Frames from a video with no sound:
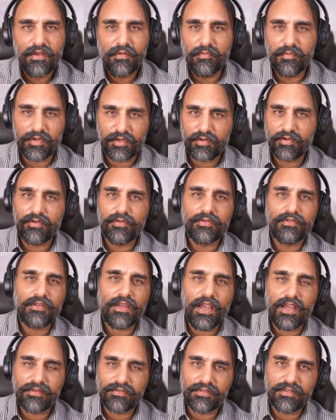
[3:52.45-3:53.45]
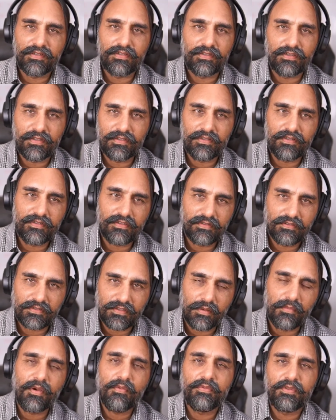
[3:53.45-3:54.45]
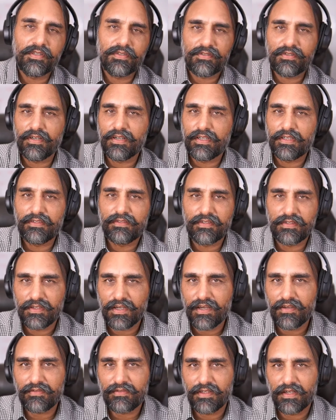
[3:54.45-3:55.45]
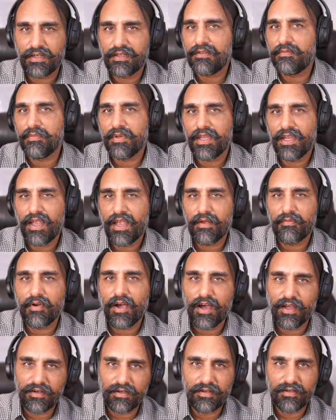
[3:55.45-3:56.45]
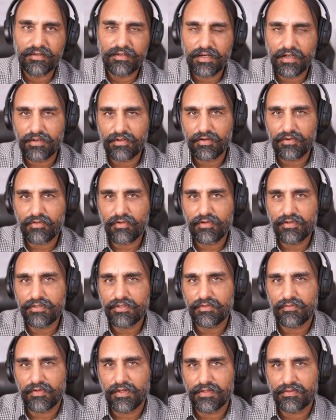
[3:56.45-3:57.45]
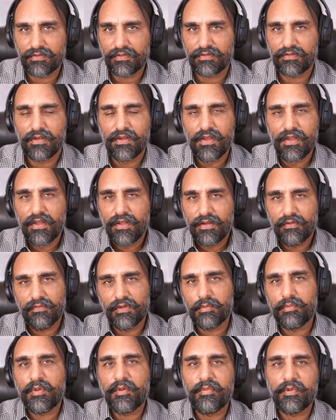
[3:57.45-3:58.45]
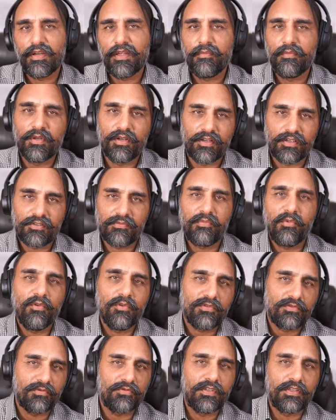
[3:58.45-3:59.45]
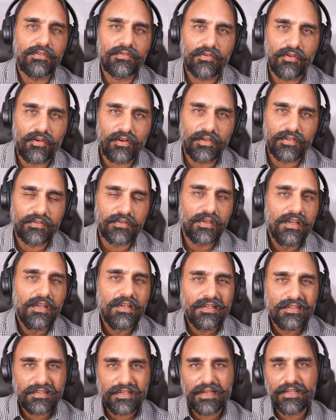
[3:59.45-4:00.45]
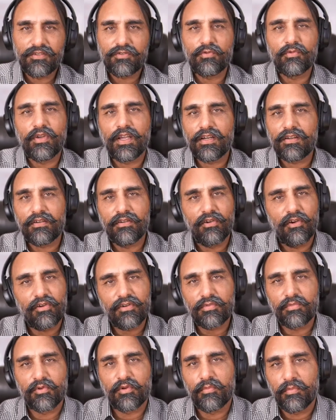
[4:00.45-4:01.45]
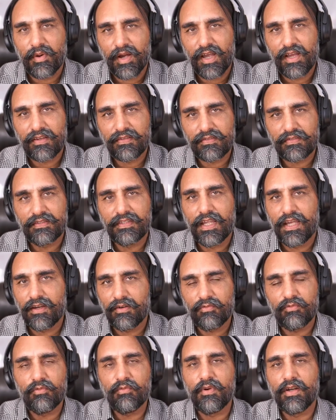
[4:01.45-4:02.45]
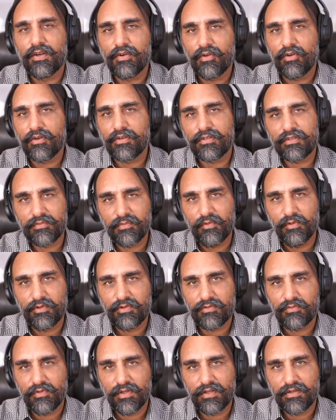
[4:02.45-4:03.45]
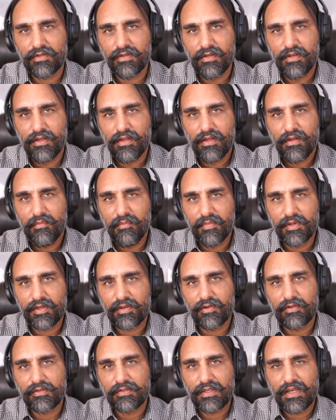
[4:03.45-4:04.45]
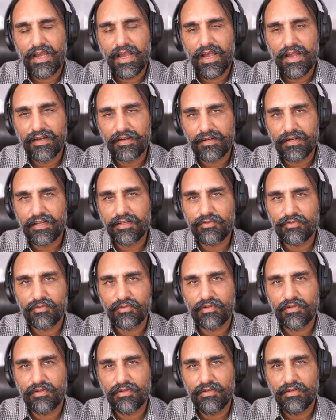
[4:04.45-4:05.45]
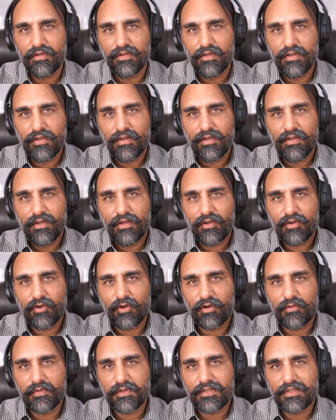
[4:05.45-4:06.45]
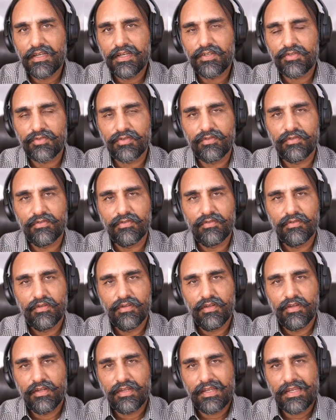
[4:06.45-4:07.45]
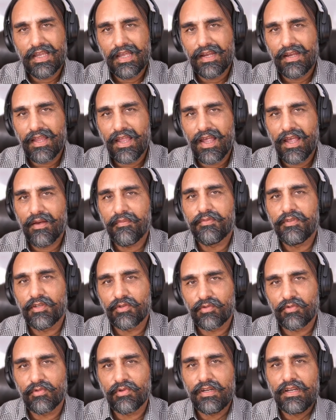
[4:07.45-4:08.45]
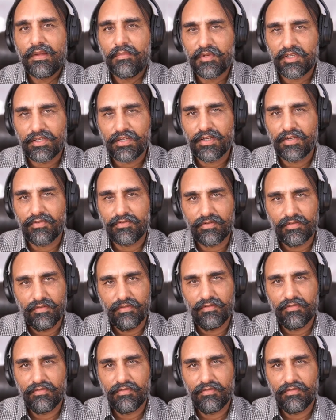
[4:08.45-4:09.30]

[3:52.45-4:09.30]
Because as the results, some of the studies suggest that it may have unintended consequences, where people have been exposed to this knowledge tends to get a lot more biased than who are not exposed to it. Because intellectual conversation can have their own limitation.